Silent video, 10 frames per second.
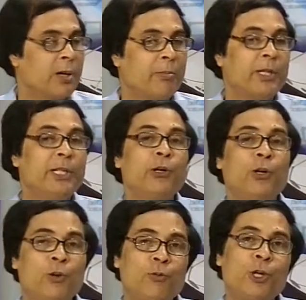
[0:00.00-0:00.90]
But they
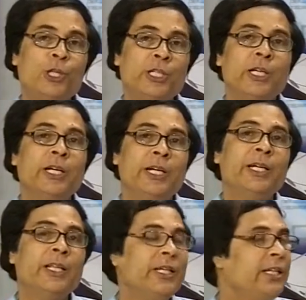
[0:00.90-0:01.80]
all watch
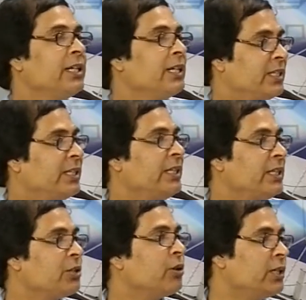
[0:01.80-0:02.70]
Hindi serials on